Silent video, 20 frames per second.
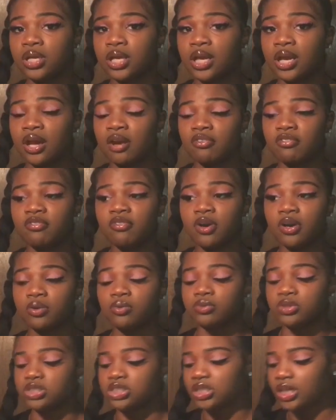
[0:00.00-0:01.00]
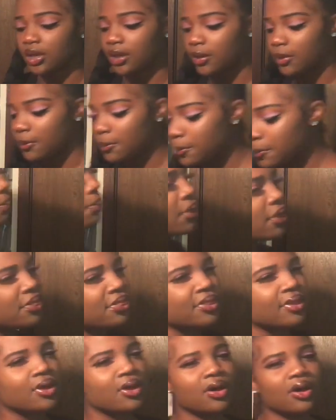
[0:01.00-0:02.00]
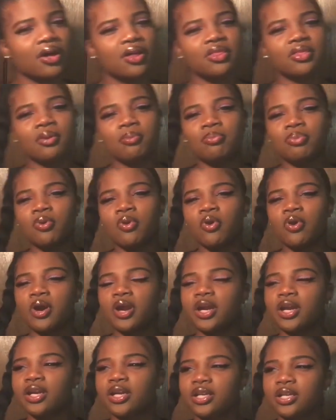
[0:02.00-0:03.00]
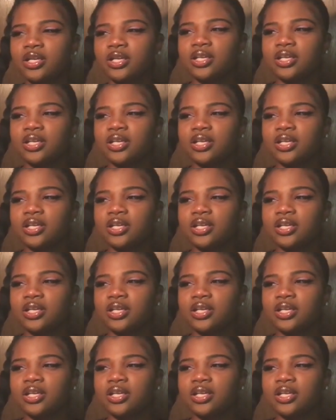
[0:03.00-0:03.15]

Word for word: And I fuck with y'all. But the other part,